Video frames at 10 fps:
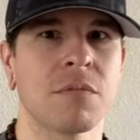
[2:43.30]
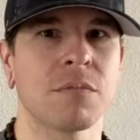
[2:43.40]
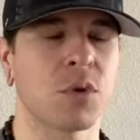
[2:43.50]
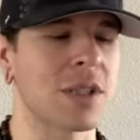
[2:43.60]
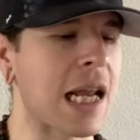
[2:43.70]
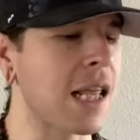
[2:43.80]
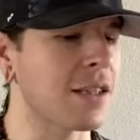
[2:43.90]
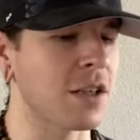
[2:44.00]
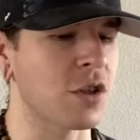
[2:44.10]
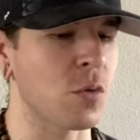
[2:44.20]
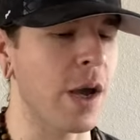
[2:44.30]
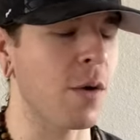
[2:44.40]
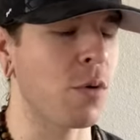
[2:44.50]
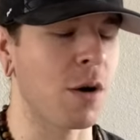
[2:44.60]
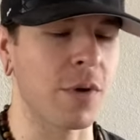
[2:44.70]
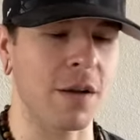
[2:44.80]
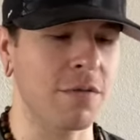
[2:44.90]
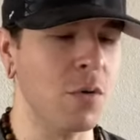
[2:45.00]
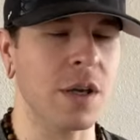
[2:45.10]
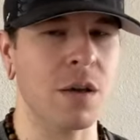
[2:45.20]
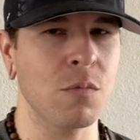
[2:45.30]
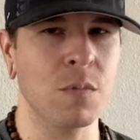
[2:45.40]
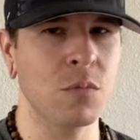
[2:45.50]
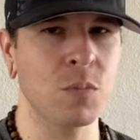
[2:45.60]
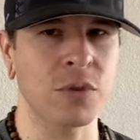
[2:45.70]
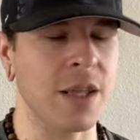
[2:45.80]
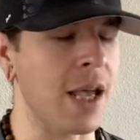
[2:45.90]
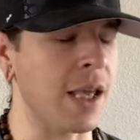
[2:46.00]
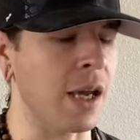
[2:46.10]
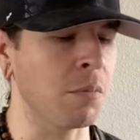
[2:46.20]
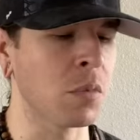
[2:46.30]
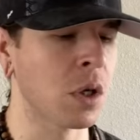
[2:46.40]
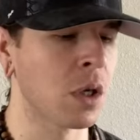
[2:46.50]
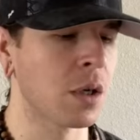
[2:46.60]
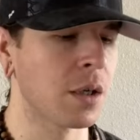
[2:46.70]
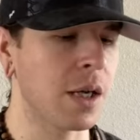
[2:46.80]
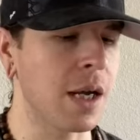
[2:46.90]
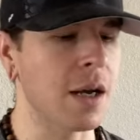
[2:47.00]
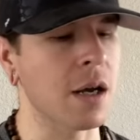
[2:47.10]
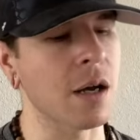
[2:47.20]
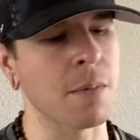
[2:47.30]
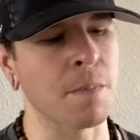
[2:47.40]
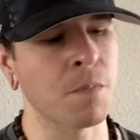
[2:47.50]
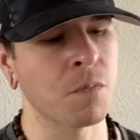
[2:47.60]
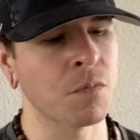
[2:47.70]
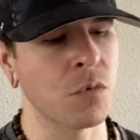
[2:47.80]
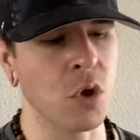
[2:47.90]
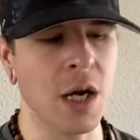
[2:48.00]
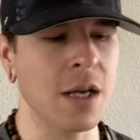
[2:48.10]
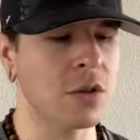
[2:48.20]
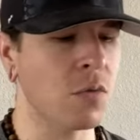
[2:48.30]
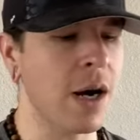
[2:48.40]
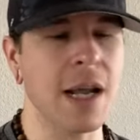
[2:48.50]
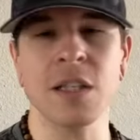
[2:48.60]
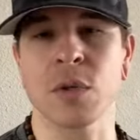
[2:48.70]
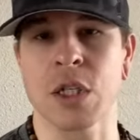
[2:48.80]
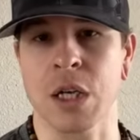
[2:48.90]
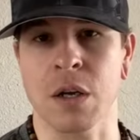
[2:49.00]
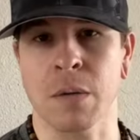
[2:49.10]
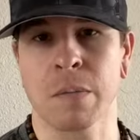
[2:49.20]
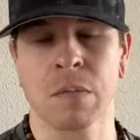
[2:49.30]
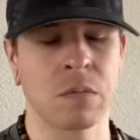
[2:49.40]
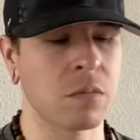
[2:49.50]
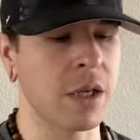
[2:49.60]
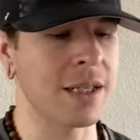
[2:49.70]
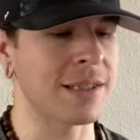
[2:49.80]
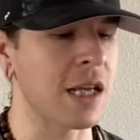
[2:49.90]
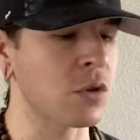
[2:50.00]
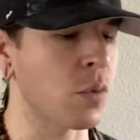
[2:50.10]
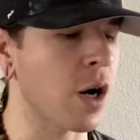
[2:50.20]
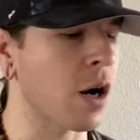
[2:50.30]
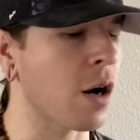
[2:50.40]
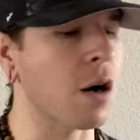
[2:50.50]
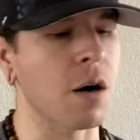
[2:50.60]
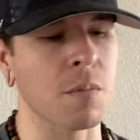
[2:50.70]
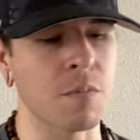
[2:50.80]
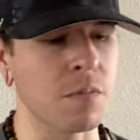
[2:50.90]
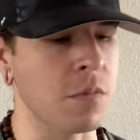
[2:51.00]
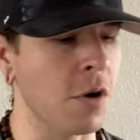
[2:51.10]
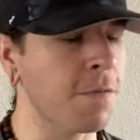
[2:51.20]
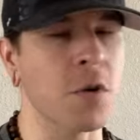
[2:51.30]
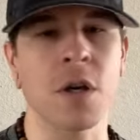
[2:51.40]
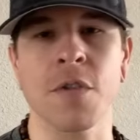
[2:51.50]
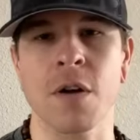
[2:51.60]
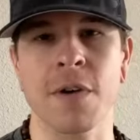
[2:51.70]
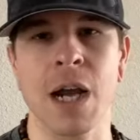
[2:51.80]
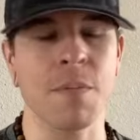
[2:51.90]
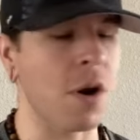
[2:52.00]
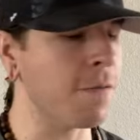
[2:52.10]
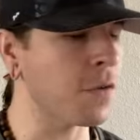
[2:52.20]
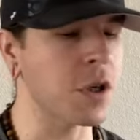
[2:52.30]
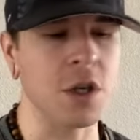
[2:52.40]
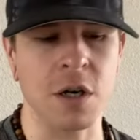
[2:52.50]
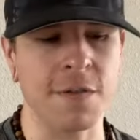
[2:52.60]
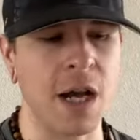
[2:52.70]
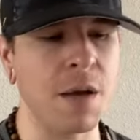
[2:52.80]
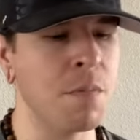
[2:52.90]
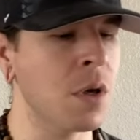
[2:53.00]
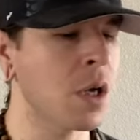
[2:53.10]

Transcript: present it in such a way where I'm like, okay, we'll play that game. You guys are right next to each other in a sense where you're feeling their vibe, they're feeling your vibe.